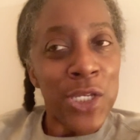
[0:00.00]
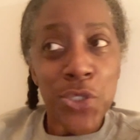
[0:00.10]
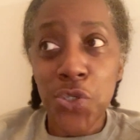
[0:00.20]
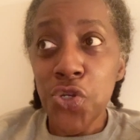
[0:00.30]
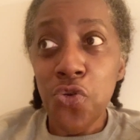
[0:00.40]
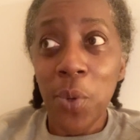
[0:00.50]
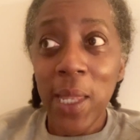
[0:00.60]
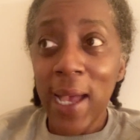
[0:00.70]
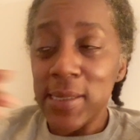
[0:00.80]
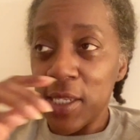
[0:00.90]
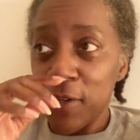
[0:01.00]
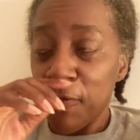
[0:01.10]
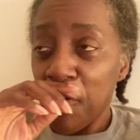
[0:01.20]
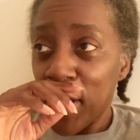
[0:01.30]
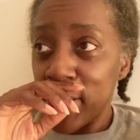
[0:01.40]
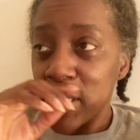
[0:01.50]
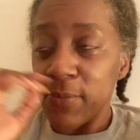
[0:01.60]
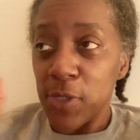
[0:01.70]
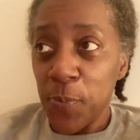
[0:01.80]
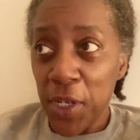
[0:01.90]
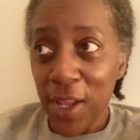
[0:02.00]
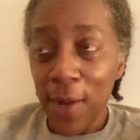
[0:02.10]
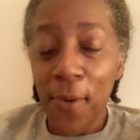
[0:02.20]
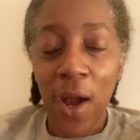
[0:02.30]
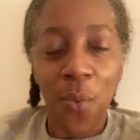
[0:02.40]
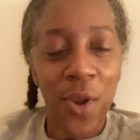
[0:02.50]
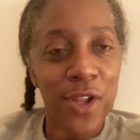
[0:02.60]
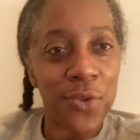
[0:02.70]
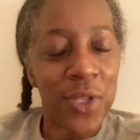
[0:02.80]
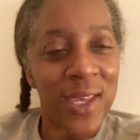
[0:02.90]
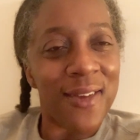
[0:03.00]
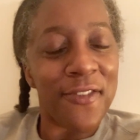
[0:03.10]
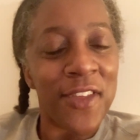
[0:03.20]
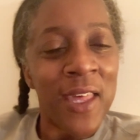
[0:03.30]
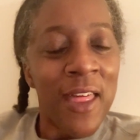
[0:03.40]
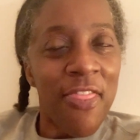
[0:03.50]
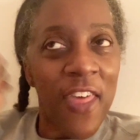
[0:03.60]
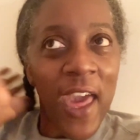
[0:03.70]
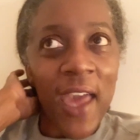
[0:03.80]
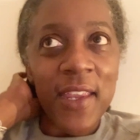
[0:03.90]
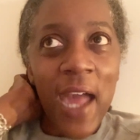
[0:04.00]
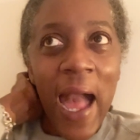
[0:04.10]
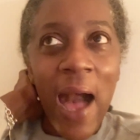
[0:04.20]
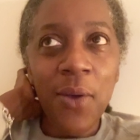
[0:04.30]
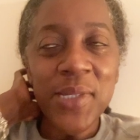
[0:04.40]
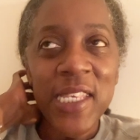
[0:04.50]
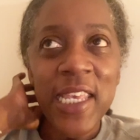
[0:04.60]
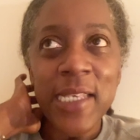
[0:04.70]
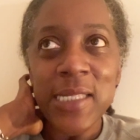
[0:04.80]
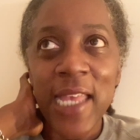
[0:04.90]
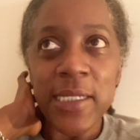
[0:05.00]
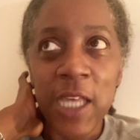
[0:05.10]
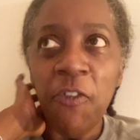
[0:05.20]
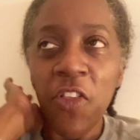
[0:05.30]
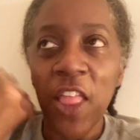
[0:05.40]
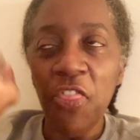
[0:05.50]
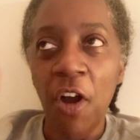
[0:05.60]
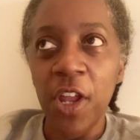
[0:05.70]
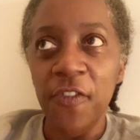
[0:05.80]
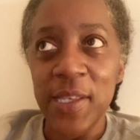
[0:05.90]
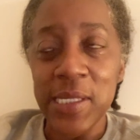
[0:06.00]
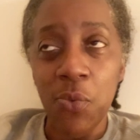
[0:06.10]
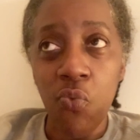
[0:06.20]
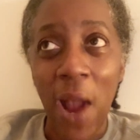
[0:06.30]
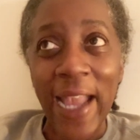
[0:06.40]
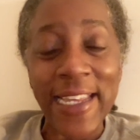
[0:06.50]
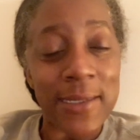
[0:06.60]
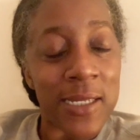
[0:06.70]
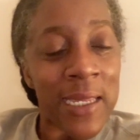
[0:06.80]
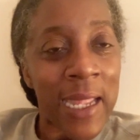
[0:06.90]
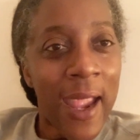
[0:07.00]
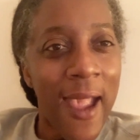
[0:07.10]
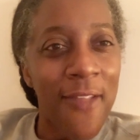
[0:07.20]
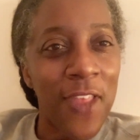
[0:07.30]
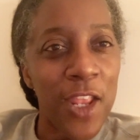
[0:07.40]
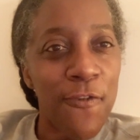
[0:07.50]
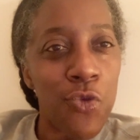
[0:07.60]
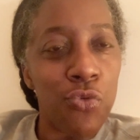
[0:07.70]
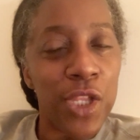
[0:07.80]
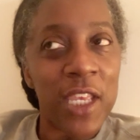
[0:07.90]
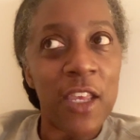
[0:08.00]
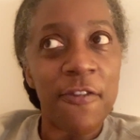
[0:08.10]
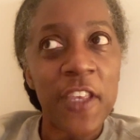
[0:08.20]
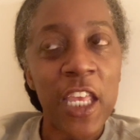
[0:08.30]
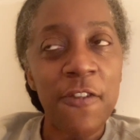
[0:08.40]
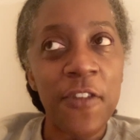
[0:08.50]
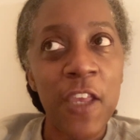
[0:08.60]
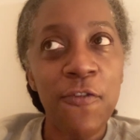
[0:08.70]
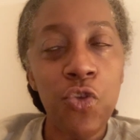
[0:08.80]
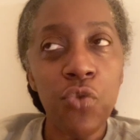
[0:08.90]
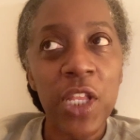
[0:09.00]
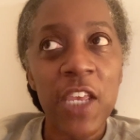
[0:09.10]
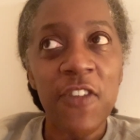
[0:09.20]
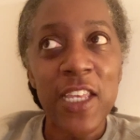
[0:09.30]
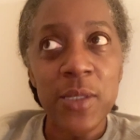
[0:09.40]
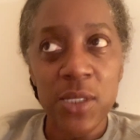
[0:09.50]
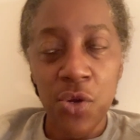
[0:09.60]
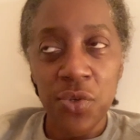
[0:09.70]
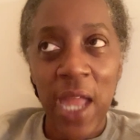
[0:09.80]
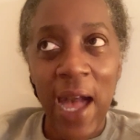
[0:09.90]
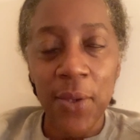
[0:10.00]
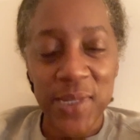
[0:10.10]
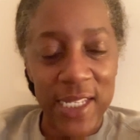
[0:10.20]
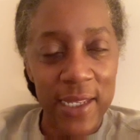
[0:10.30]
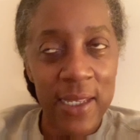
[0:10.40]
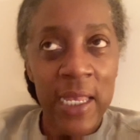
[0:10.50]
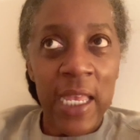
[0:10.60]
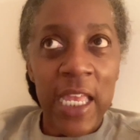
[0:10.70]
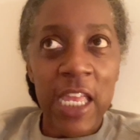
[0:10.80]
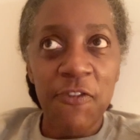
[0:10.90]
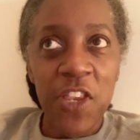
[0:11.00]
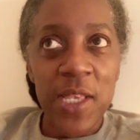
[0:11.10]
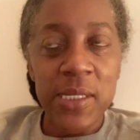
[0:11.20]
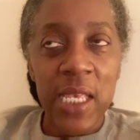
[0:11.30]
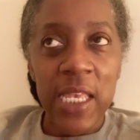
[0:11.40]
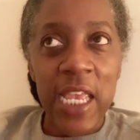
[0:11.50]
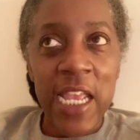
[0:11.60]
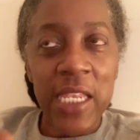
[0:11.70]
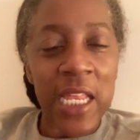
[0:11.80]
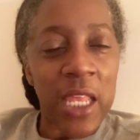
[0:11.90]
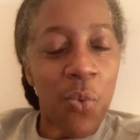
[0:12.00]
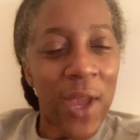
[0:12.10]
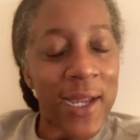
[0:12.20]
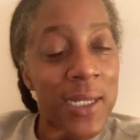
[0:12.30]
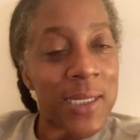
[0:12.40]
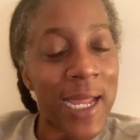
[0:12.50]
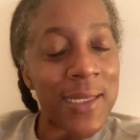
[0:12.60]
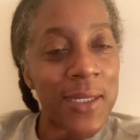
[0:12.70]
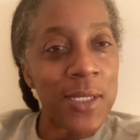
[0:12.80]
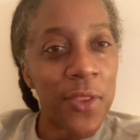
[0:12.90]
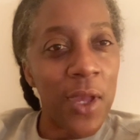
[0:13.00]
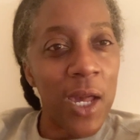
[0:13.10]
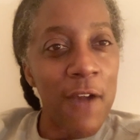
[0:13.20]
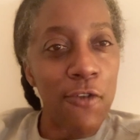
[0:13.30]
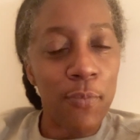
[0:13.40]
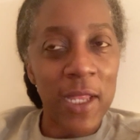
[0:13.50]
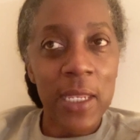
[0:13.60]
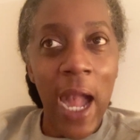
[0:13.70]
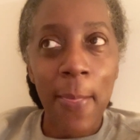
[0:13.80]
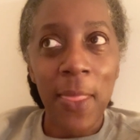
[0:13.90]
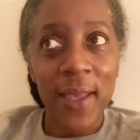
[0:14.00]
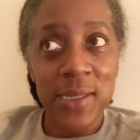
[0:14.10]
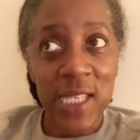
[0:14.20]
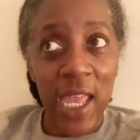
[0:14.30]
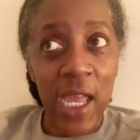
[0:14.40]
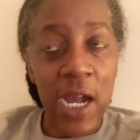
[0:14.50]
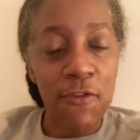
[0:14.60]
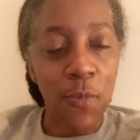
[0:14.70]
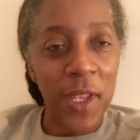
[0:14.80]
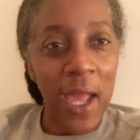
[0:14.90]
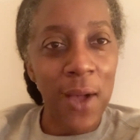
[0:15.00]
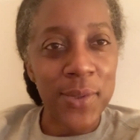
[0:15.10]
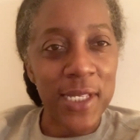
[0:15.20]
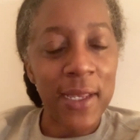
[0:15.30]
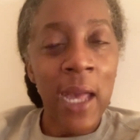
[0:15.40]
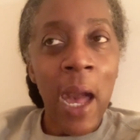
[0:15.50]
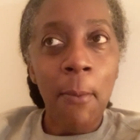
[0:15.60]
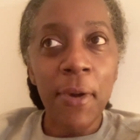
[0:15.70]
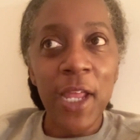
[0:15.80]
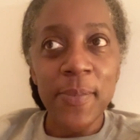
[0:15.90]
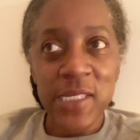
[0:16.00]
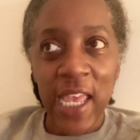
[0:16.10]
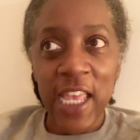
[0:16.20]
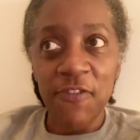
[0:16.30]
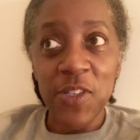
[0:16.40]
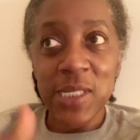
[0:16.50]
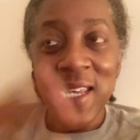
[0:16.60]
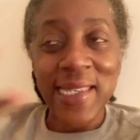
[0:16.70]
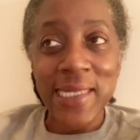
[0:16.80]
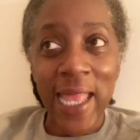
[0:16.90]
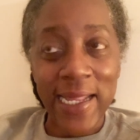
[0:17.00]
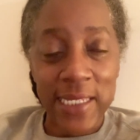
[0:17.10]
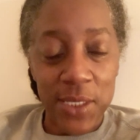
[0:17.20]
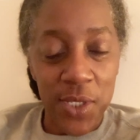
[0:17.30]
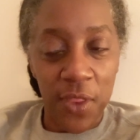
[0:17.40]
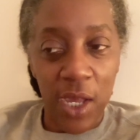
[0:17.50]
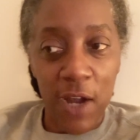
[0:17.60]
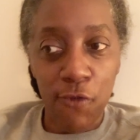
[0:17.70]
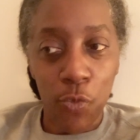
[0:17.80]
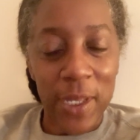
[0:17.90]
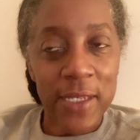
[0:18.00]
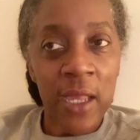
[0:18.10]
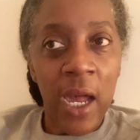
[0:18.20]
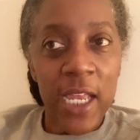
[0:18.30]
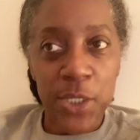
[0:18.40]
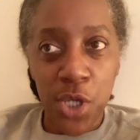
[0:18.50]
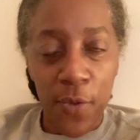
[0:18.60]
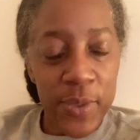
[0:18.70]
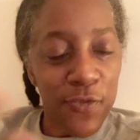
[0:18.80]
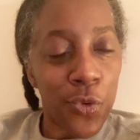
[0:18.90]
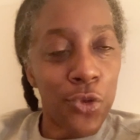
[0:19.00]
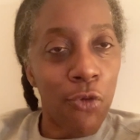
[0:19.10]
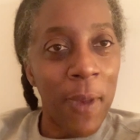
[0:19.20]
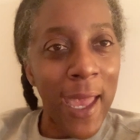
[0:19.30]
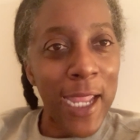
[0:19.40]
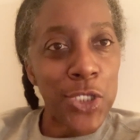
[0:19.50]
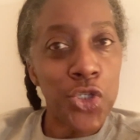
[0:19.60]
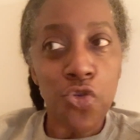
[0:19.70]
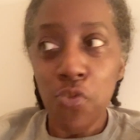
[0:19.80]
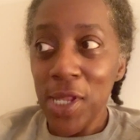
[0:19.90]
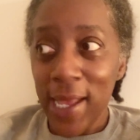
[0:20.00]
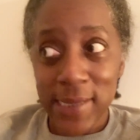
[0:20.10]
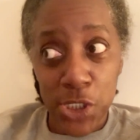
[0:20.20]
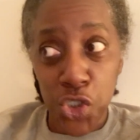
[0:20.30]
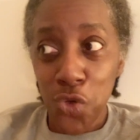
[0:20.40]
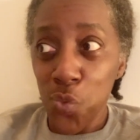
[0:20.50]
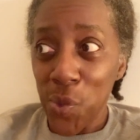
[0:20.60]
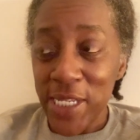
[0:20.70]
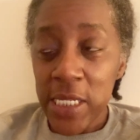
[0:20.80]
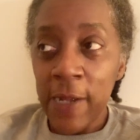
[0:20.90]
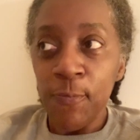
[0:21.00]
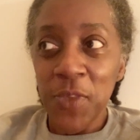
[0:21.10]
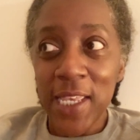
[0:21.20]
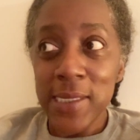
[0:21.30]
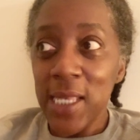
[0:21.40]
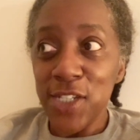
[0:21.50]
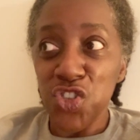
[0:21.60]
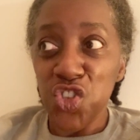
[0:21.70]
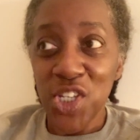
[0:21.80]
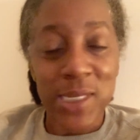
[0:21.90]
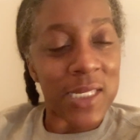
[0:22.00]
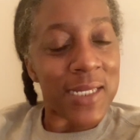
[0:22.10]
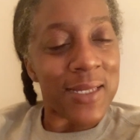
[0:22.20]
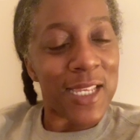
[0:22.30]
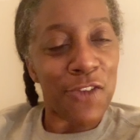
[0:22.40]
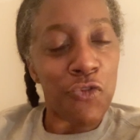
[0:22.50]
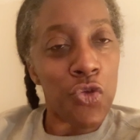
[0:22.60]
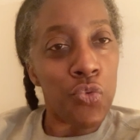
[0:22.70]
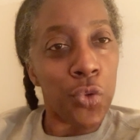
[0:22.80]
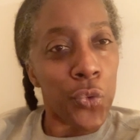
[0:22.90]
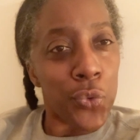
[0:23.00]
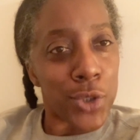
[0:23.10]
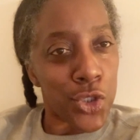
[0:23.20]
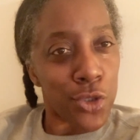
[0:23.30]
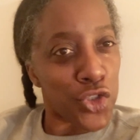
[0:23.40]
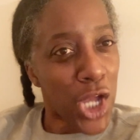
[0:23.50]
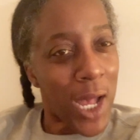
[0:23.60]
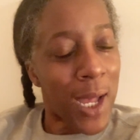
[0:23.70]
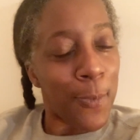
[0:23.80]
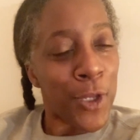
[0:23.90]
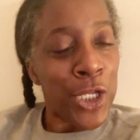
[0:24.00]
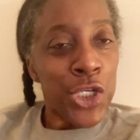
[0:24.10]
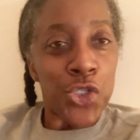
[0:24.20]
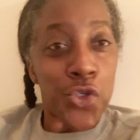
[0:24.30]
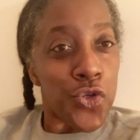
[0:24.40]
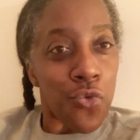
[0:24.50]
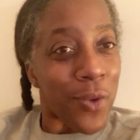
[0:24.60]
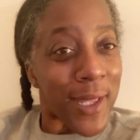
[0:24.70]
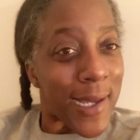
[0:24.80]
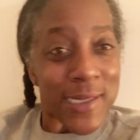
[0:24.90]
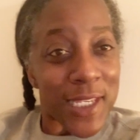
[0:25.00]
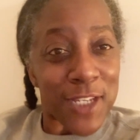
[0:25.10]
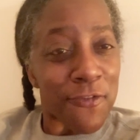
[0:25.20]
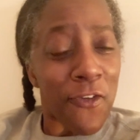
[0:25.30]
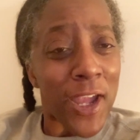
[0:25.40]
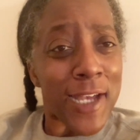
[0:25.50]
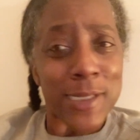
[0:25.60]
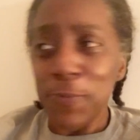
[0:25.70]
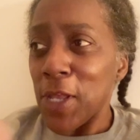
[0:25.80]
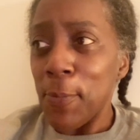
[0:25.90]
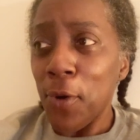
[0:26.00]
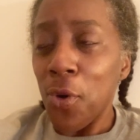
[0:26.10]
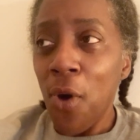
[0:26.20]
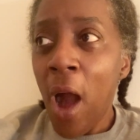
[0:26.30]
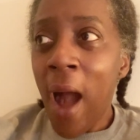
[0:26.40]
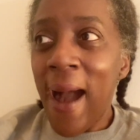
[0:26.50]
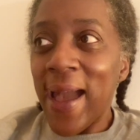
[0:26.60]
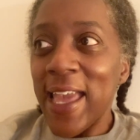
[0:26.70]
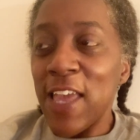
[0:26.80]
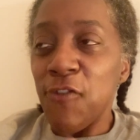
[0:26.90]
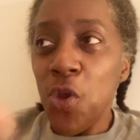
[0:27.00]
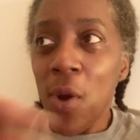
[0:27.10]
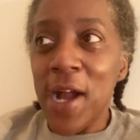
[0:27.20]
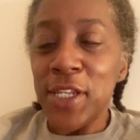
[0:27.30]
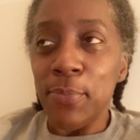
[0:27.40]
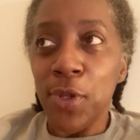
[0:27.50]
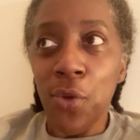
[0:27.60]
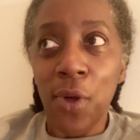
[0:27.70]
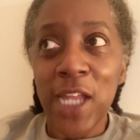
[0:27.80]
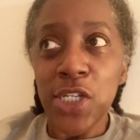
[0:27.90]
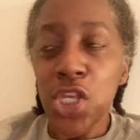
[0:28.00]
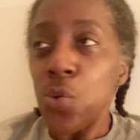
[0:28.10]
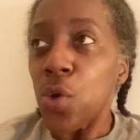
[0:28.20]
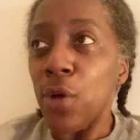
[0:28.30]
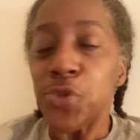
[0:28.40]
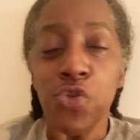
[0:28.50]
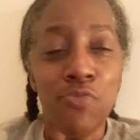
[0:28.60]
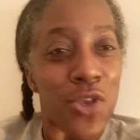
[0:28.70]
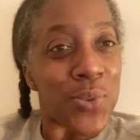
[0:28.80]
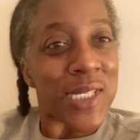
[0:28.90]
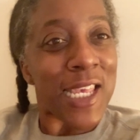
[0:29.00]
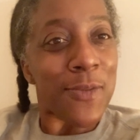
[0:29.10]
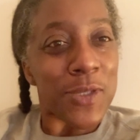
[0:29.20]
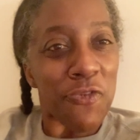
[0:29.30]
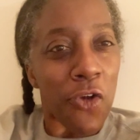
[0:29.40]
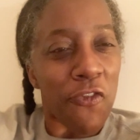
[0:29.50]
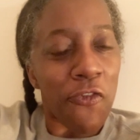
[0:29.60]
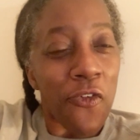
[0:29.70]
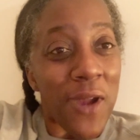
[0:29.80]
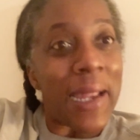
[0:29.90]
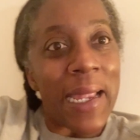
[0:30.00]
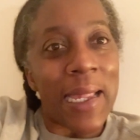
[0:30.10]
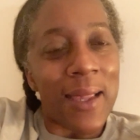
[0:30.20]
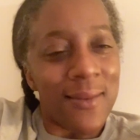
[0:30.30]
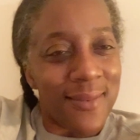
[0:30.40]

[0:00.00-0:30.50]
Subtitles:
Do you realize that in France, depending upon where you live, that housing is definitely thought of as a right, and that if you live in certain housing, if it is in any way connected to the government, I'm not saying government housing, but I'm saying if it's connected to the government in terms of who you pay, do you realize that your rent is adjusted if you lose your job? Do you realize that in France, people, if you are unemployed, you go to museums for free?